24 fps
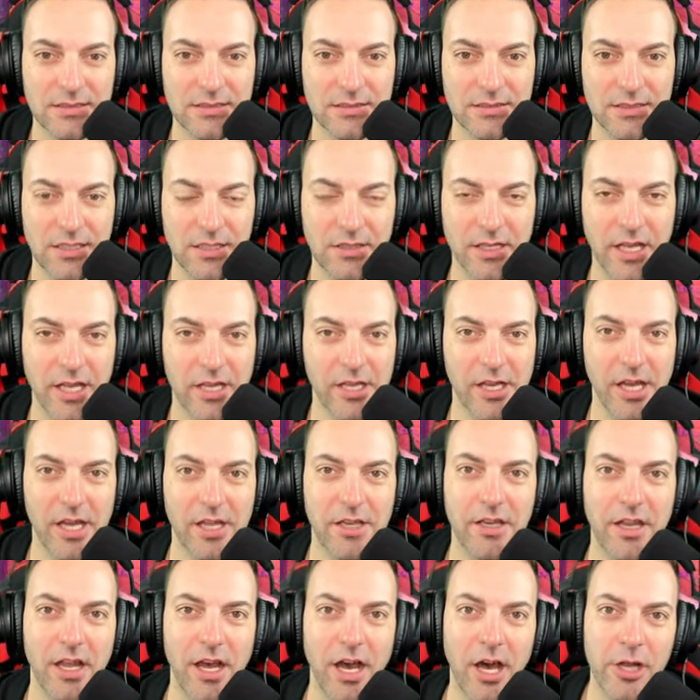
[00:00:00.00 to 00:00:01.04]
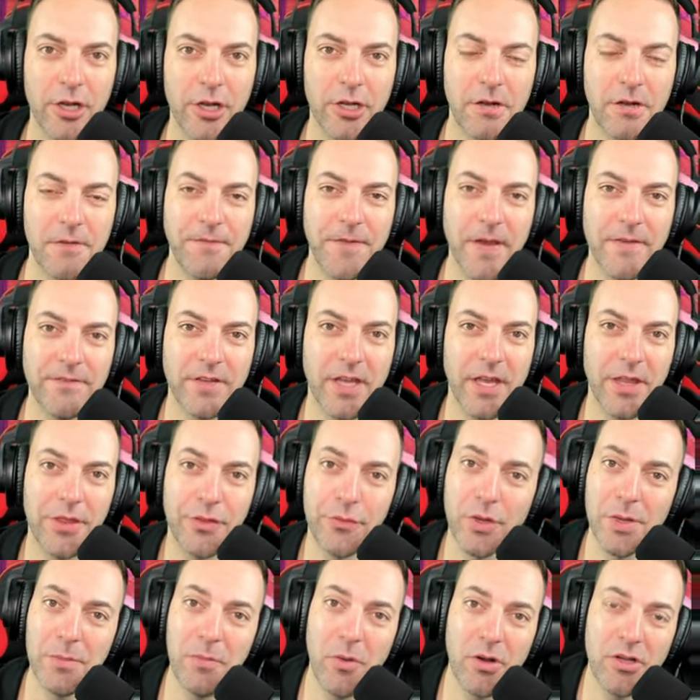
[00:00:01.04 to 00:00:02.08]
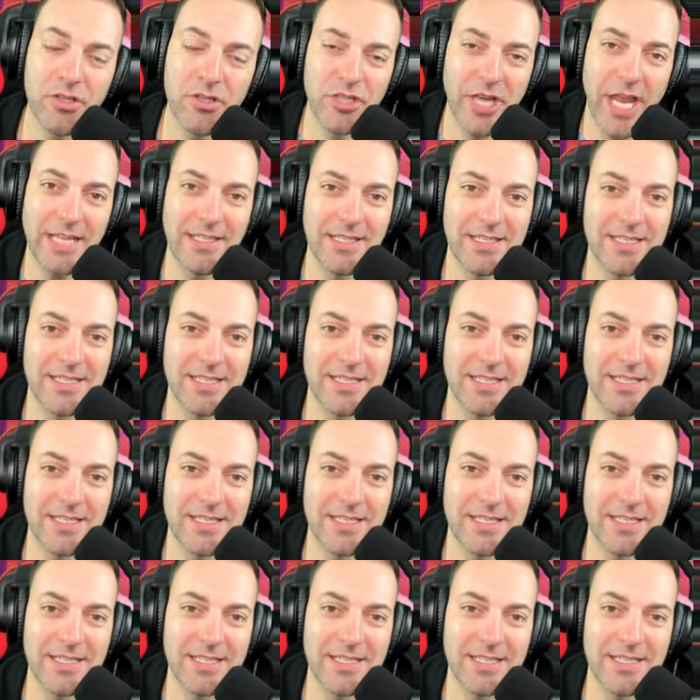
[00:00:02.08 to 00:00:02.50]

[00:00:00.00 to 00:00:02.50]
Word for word: Okay, good. 150 and three more chances